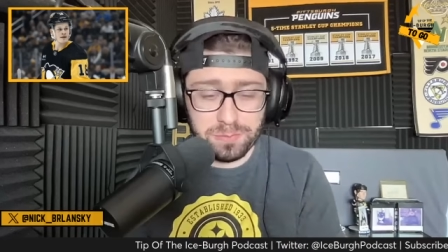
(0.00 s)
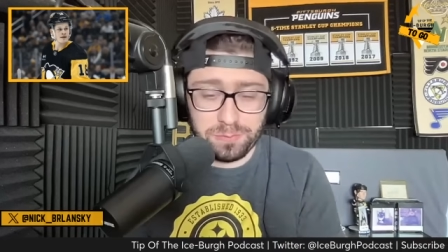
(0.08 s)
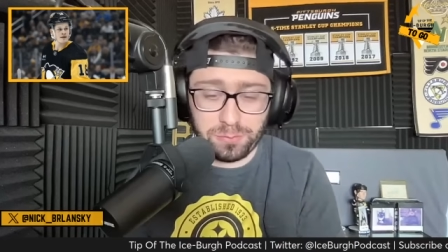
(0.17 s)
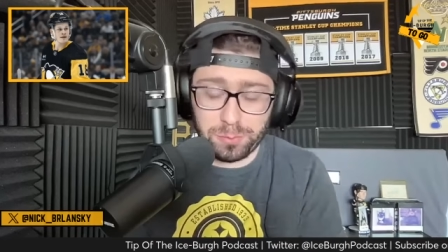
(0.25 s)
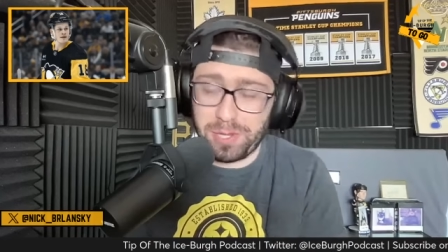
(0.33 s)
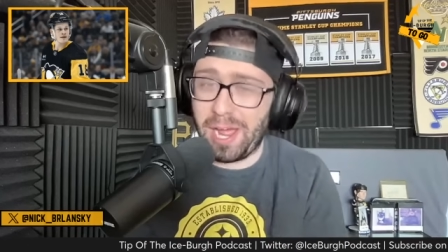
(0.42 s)

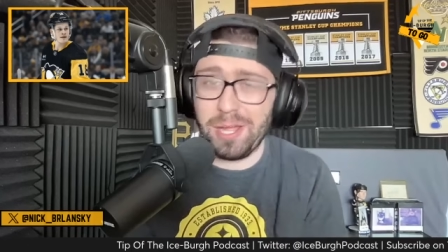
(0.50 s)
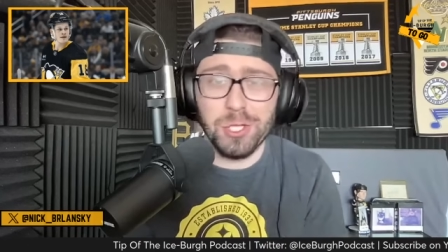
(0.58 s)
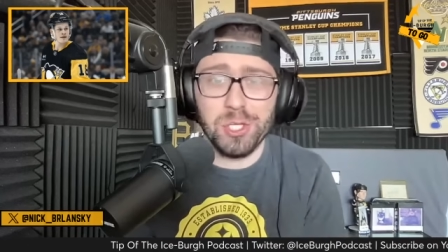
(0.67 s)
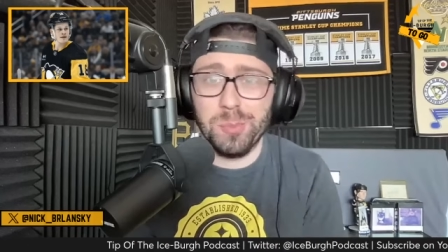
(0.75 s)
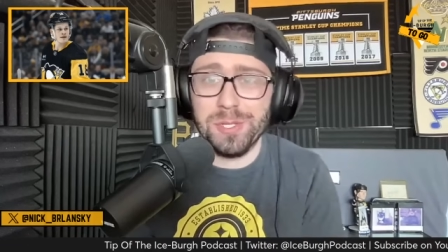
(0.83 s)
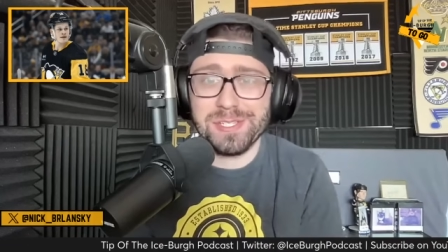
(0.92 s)
from Kyle
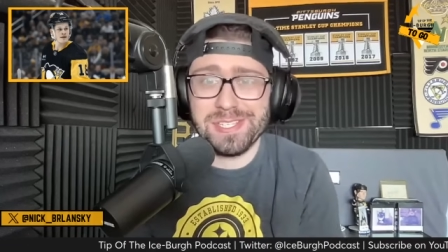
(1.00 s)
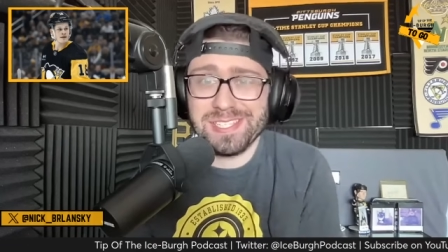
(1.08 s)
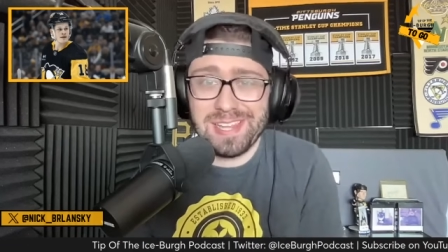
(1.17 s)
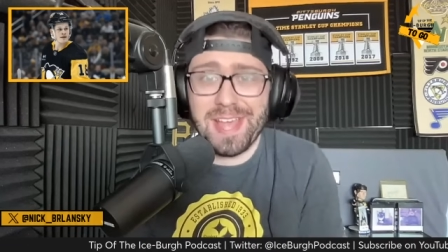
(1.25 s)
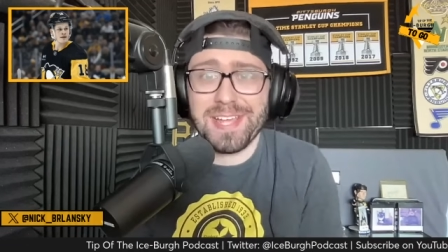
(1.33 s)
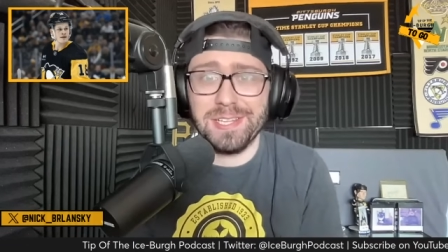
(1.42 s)
Dubas is
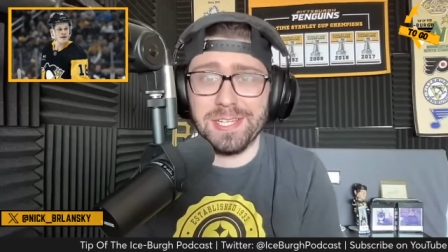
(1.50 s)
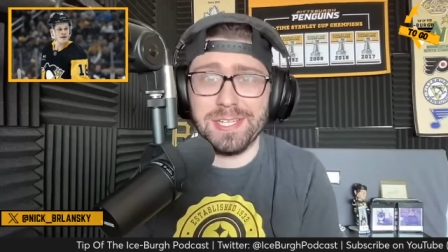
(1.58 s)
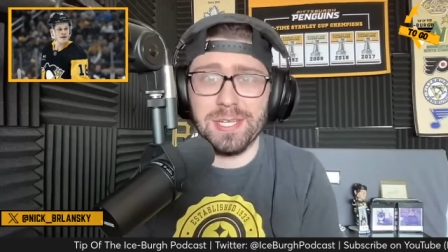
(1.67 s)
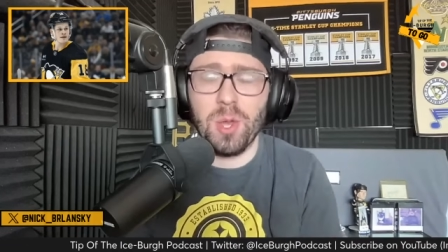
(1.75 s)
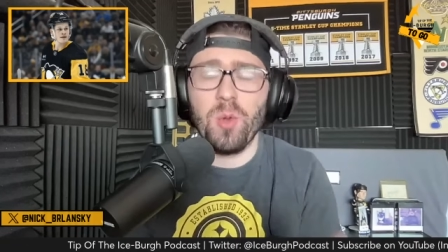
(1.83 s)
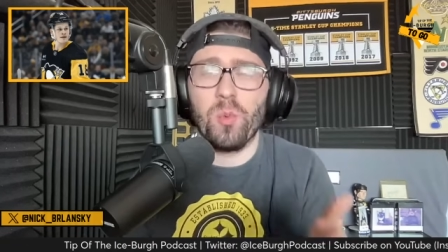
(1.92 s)

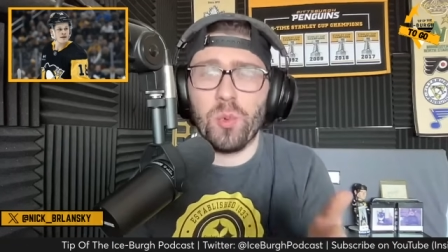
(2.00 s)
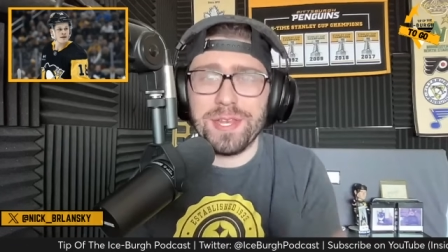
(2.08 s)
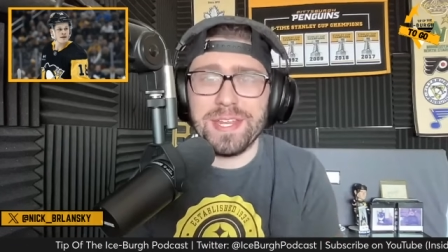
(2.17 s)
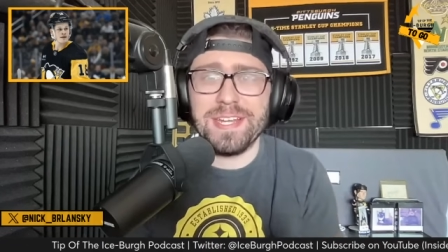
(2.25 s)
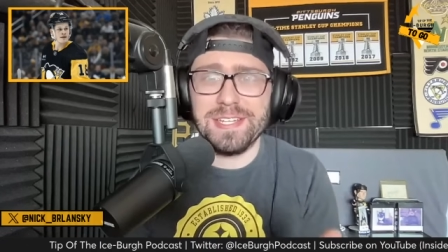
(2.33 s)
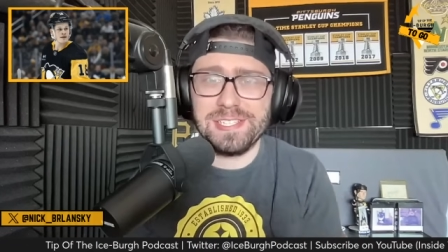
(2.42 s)
likely we
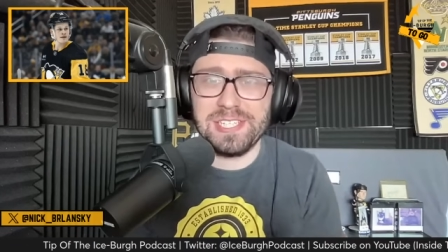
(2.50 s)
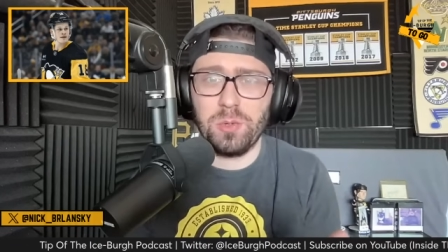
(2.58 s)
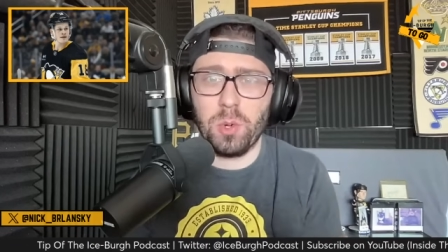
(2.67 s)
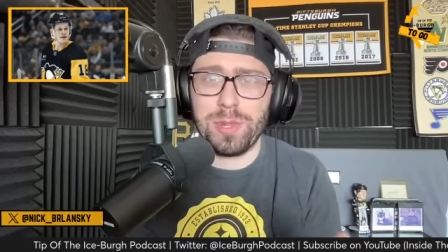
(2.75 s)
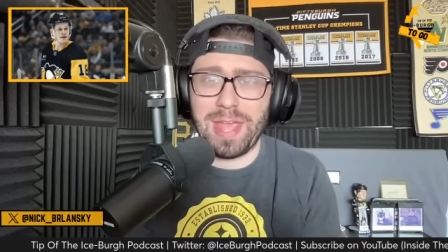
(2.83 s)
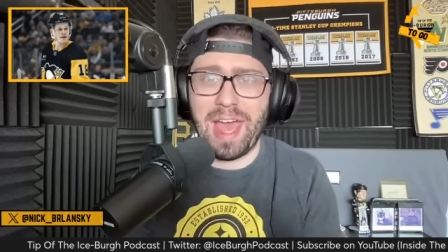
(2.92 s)
need to see
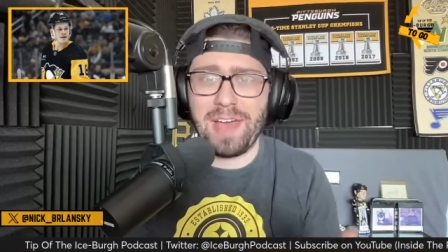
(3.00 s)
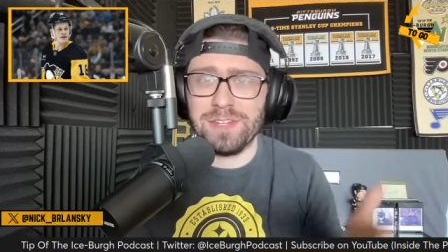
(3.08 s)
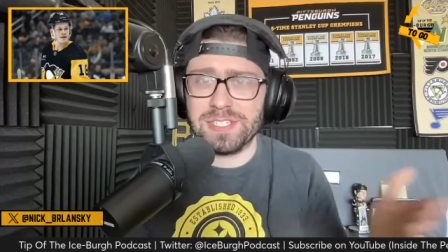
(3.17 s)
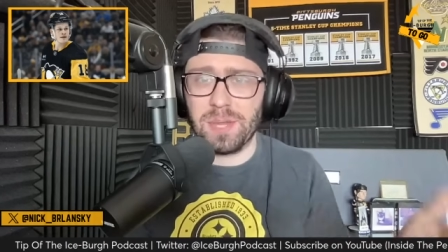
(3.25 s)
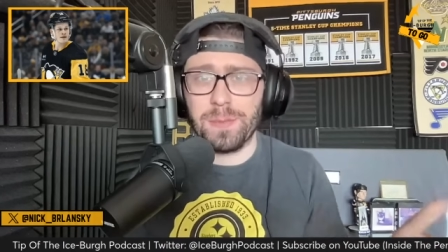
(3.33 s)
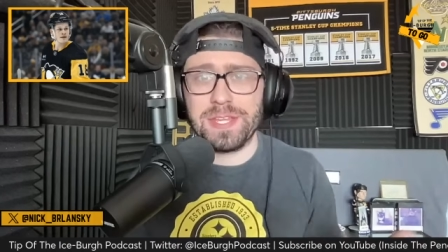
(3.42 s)
what we have
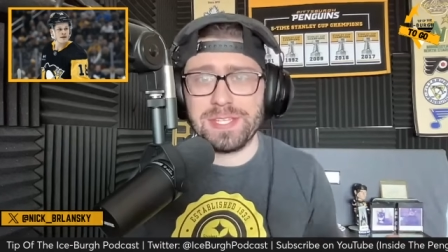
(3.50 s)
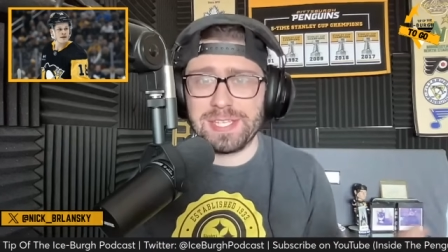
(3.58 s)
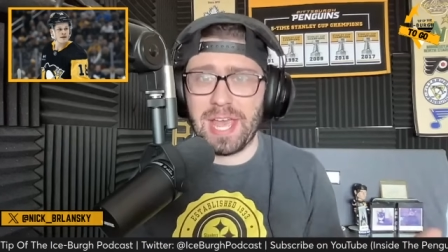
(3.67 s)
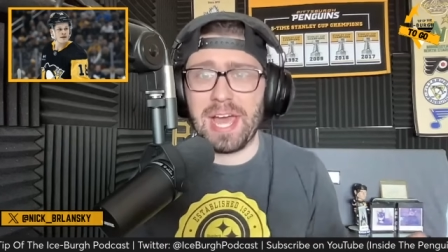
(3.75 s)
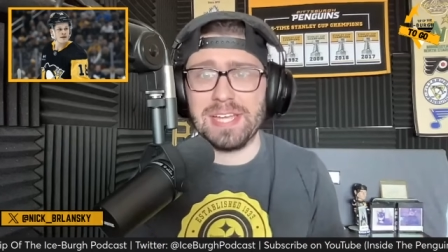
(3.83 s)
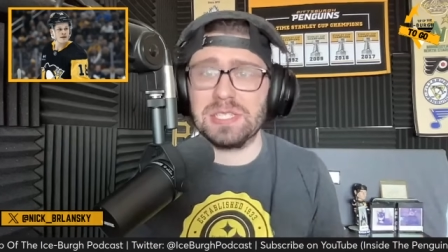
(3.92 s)
in some of these
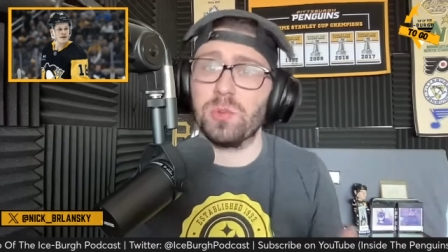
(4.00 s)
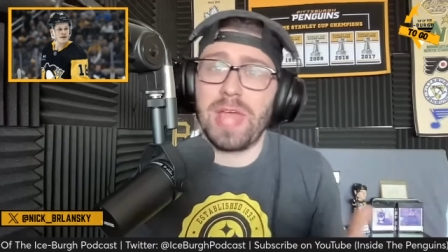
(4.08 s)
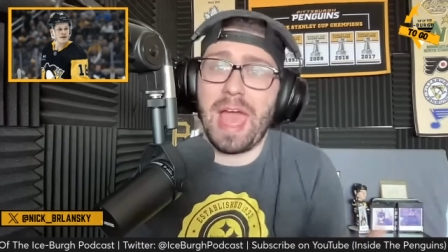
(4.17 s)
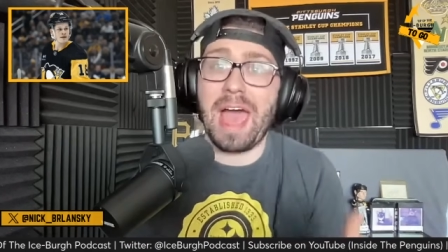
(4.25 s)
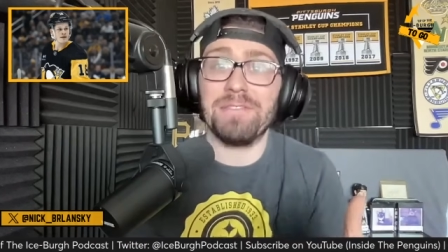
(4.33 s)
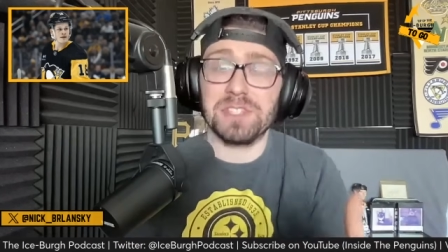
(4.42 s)
guys that we
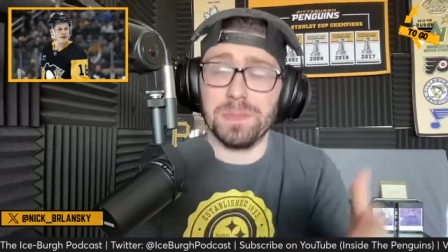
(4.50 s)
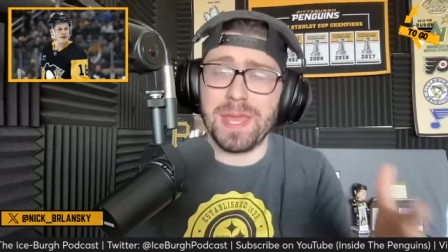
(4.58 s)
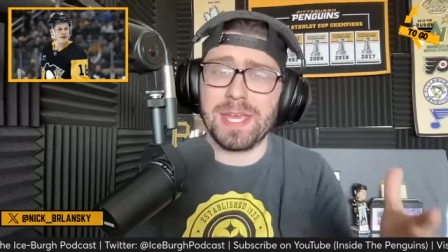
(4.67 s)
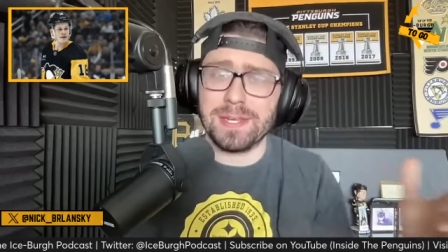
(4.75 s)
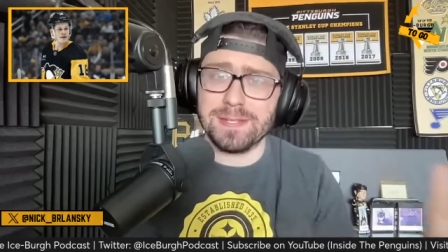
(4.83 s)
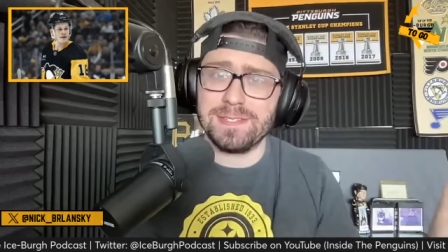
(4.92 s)
have to
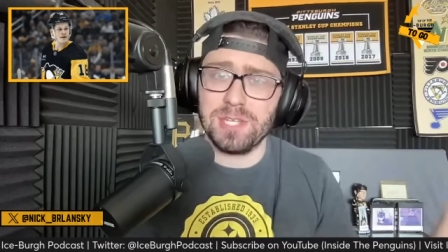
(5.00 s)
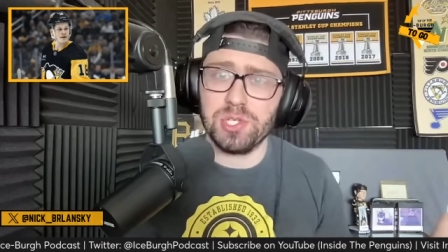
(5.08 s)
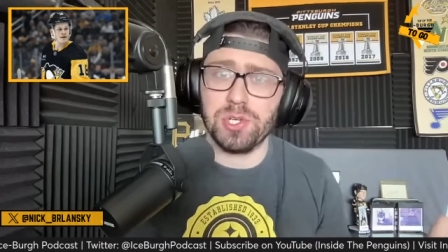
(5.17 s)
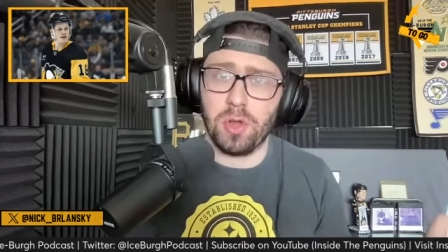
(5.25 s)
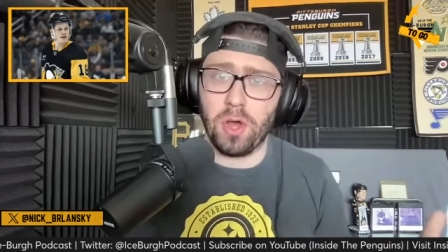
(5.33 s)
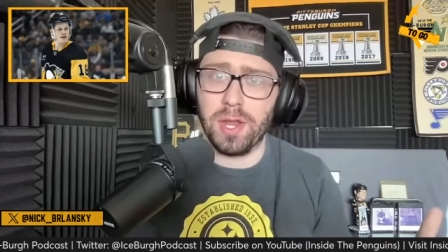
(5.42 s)
make a
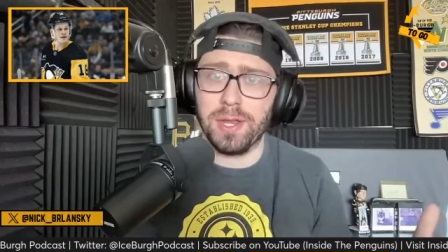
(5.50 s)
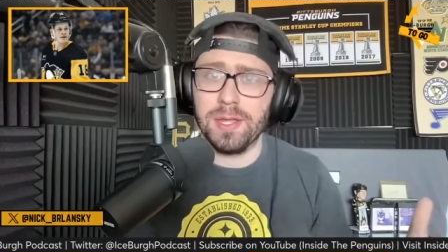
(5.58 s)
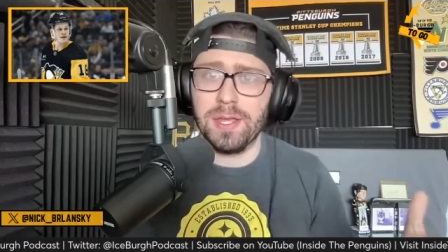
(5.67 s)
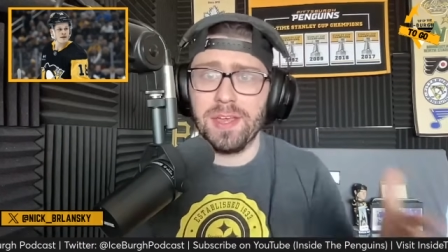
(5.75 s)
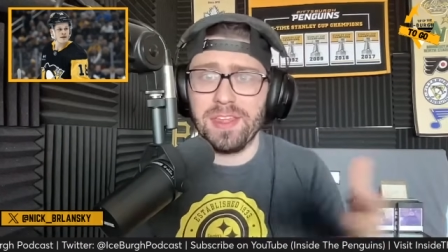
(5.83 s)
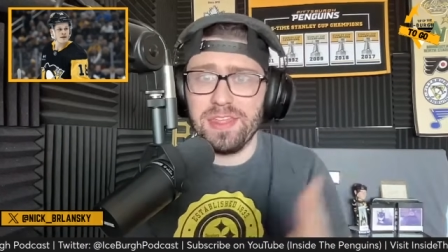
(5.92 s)
decision on
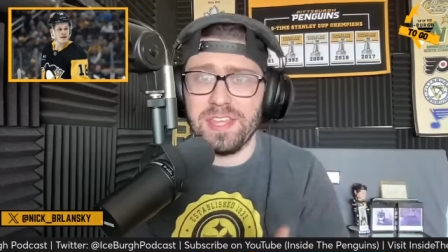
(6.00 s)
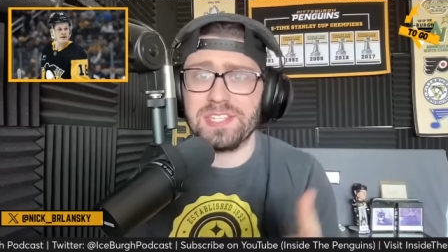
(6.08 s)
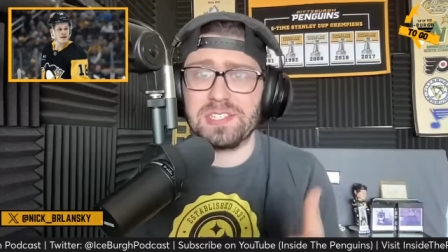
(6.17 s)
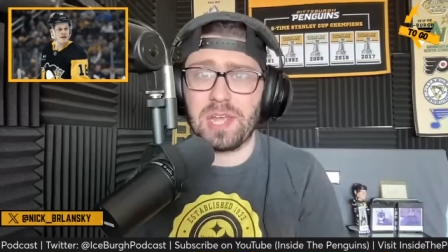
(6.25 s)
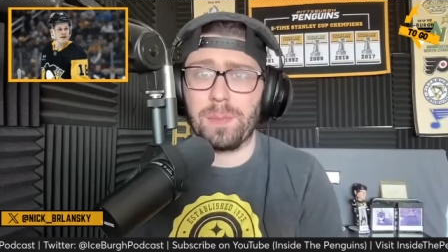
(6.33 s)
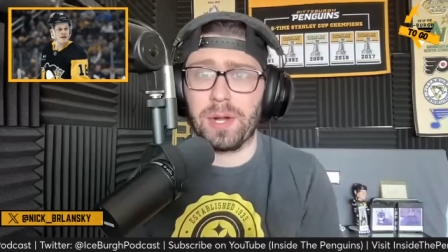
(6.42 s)

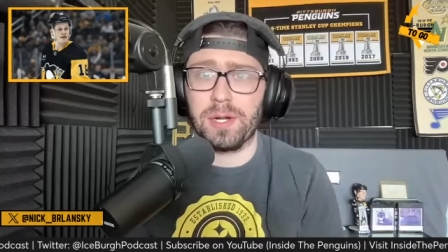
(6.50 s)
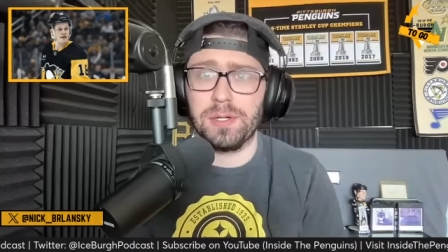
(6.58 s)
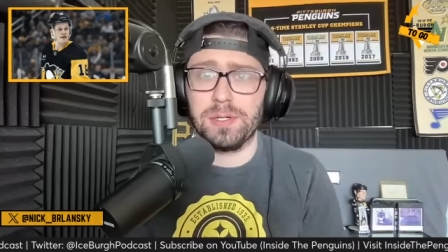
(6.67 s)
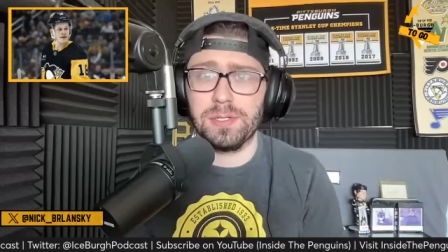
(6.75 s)
this summer.